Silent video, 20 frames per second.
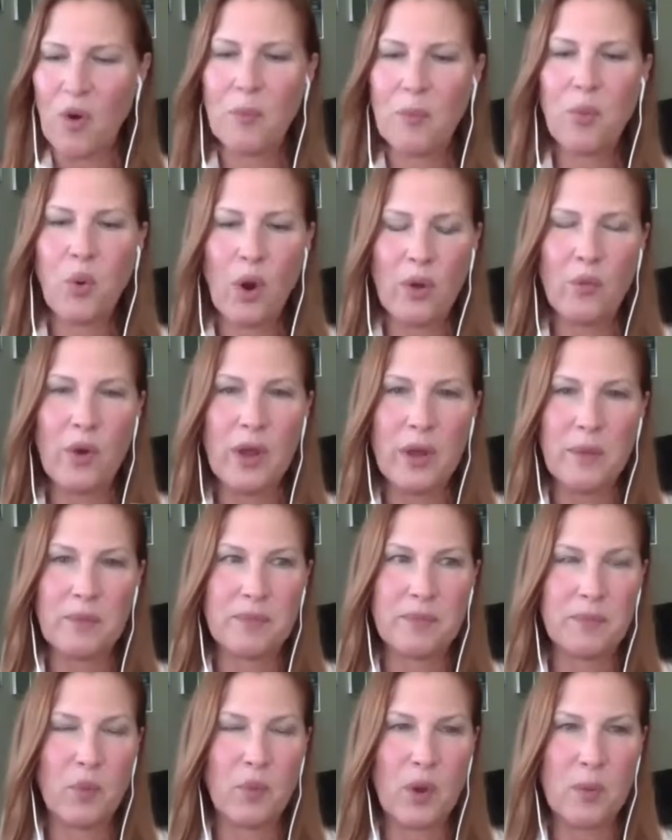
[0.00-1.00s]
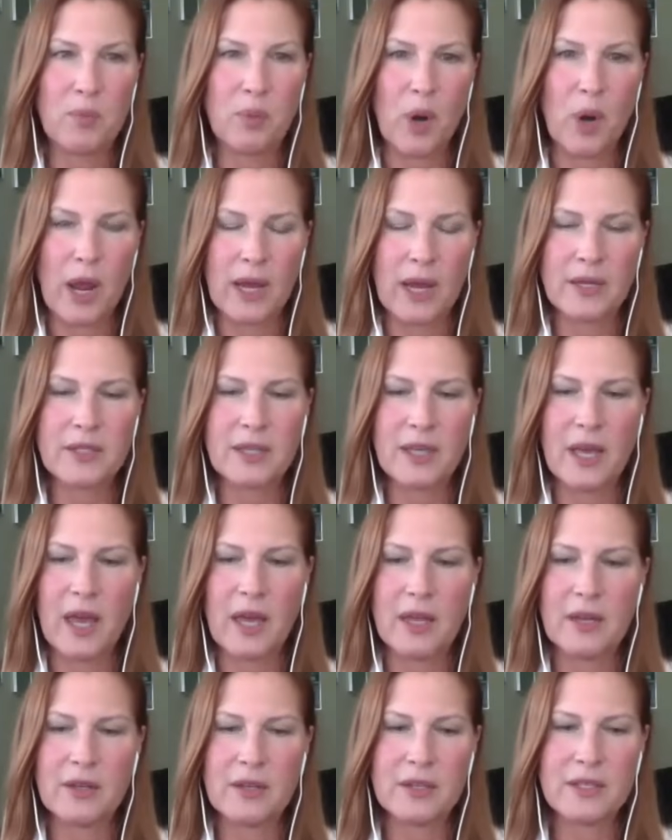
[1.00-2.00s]
one point we we braked,
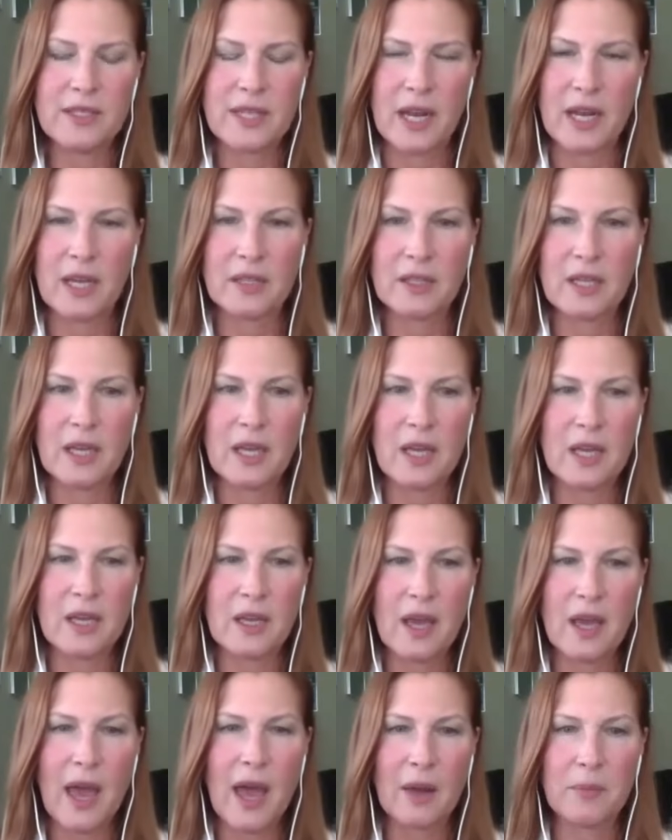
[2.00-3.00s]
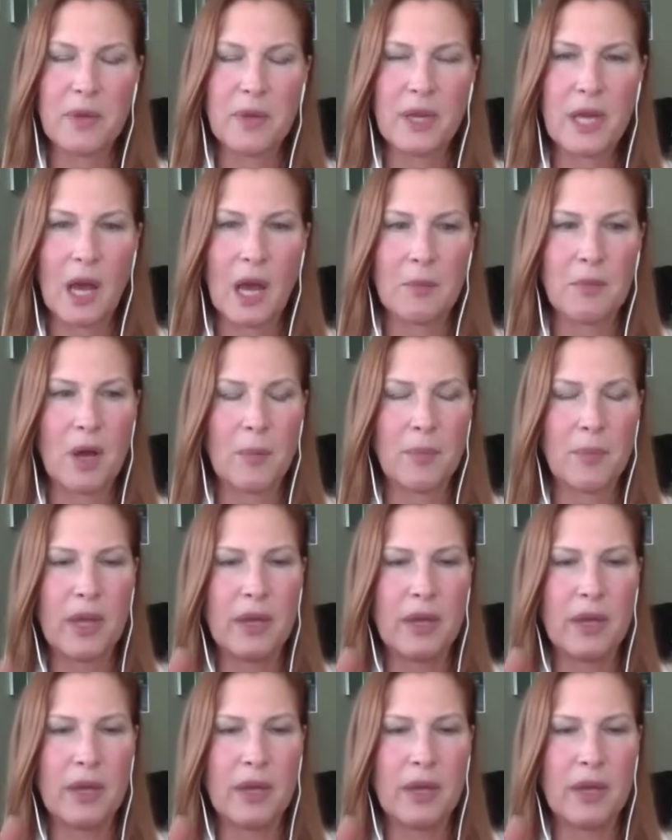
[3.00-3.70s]
and Stanley had me come up,